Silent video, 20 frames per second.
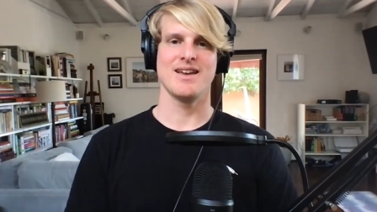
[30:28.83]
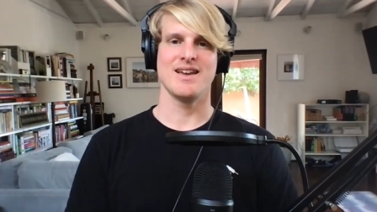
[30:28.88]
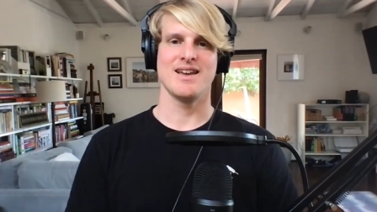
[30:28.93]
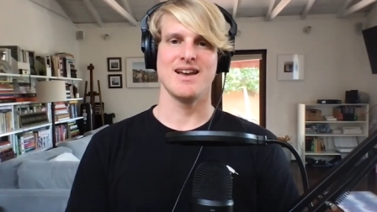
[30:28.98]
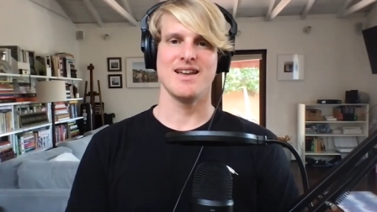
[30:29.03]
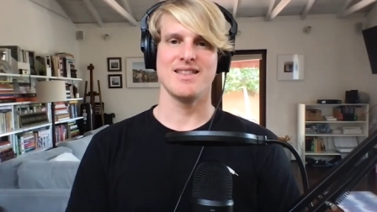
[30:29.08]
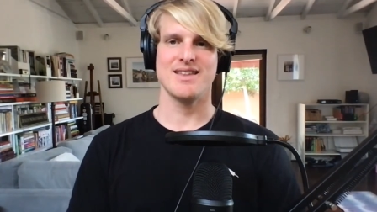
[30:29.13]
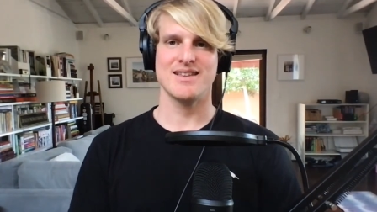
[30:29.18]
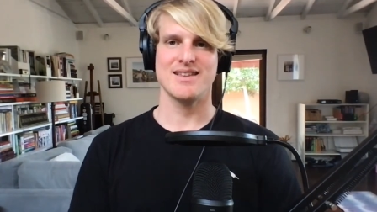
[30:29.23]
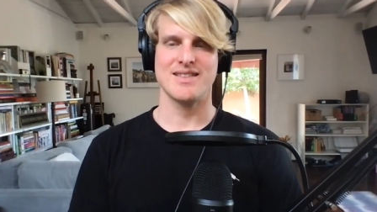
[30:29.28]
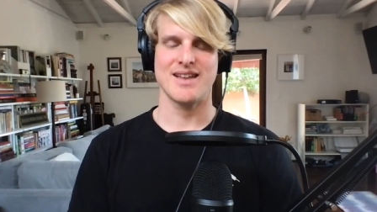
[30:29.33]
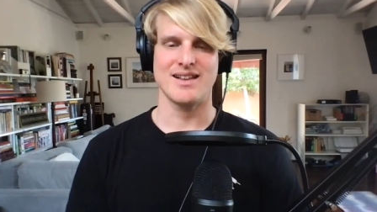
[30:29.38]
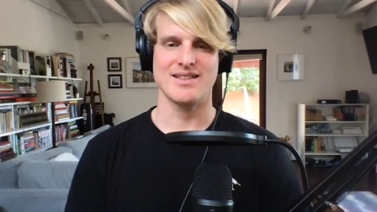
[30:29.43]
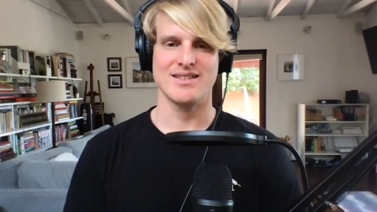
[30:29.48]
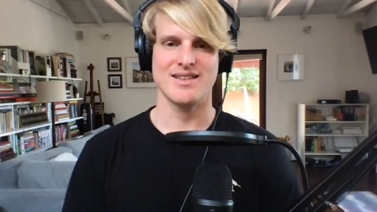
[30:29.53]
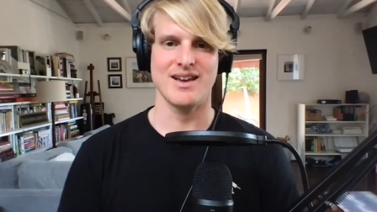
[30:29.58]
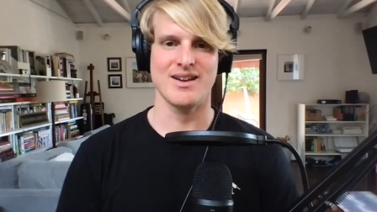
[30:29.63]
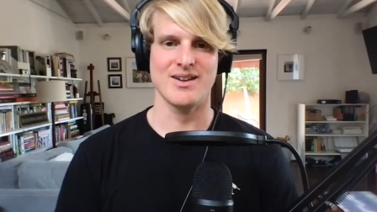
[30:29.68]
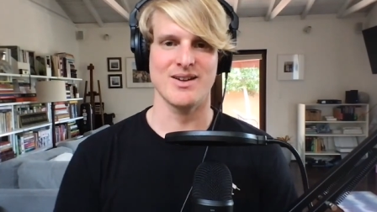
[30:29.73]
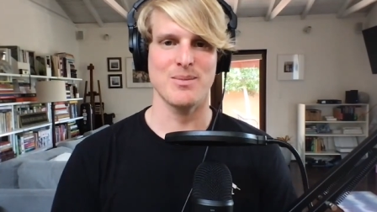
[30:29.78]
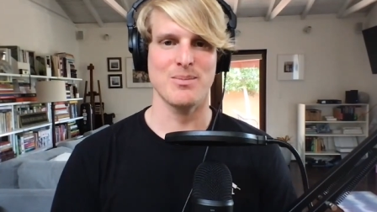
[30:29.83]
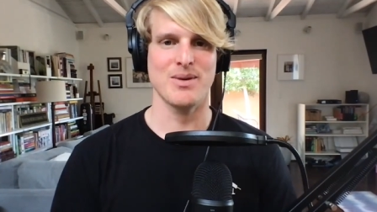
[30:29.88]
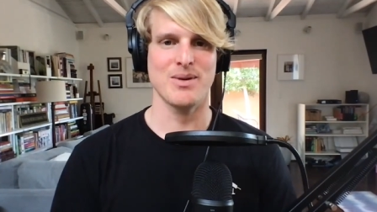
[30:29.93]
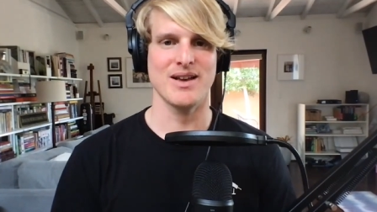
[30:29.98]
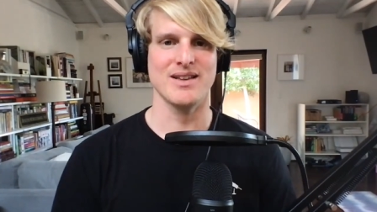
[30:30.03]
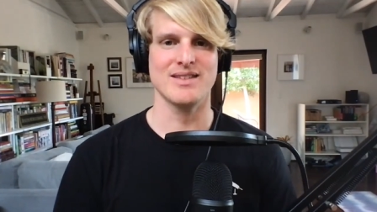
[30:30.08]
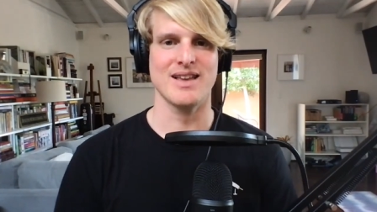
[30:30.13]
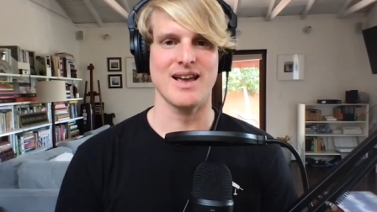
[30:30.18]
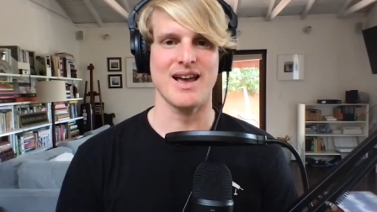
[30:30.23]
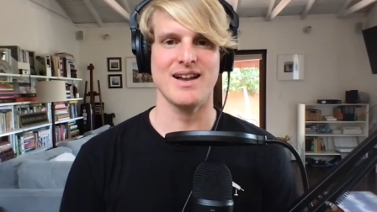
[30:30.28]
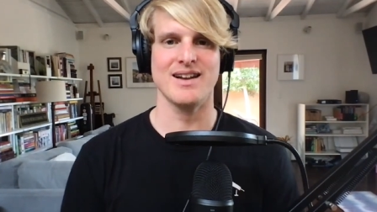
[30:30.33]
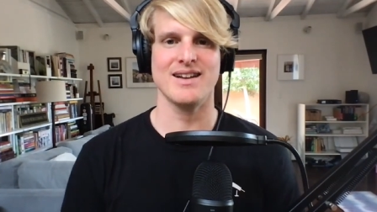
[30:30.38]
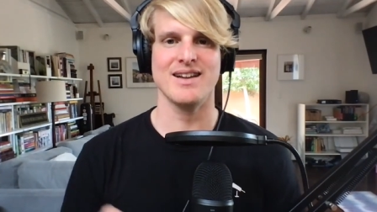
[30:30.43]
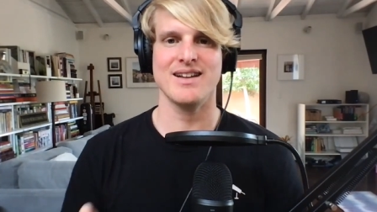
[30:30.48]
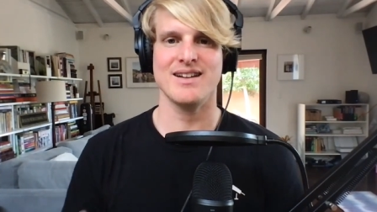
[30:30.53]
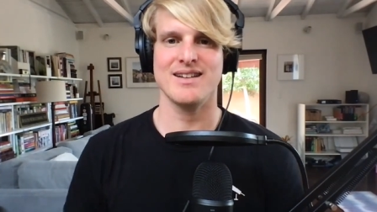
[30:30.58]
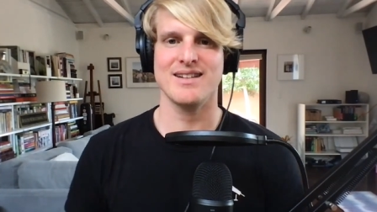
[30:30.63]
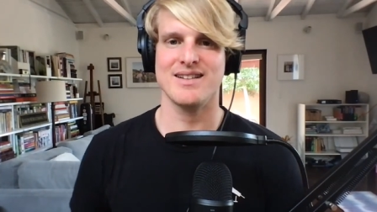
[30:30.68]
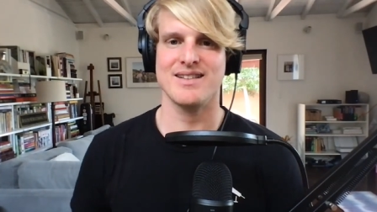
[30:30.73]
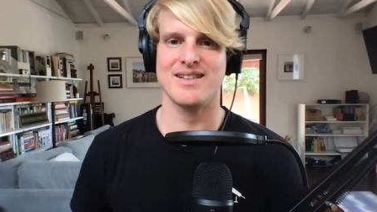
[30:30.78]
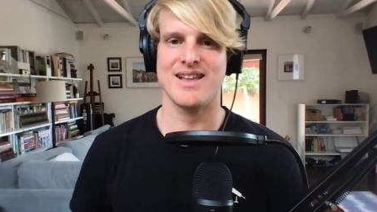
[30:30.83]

I think that's a good place to end it.